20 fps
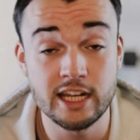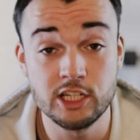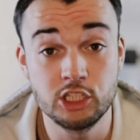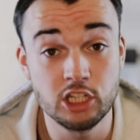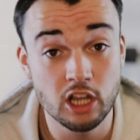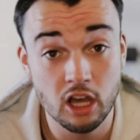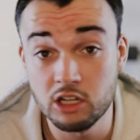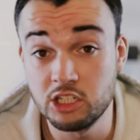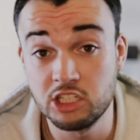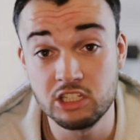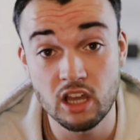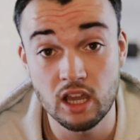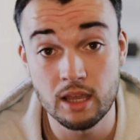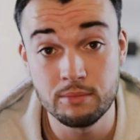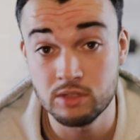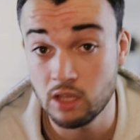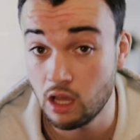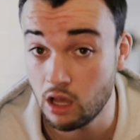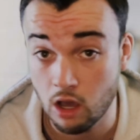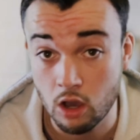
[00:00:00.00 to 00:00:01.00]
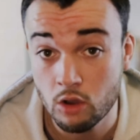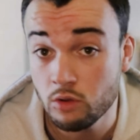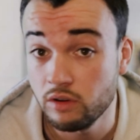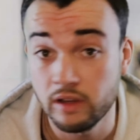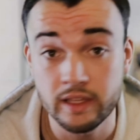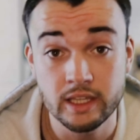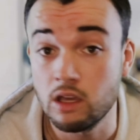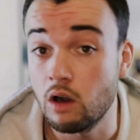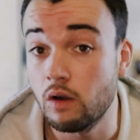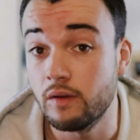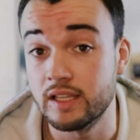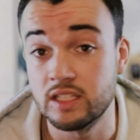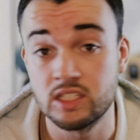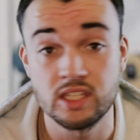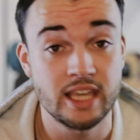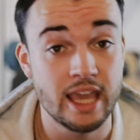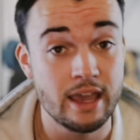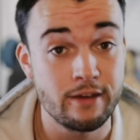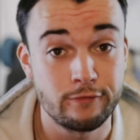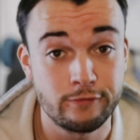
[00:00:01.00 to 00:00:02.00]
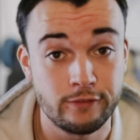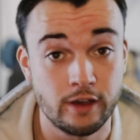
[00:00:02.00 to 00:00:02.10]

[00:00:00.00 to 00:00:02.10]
And charge times are only going to get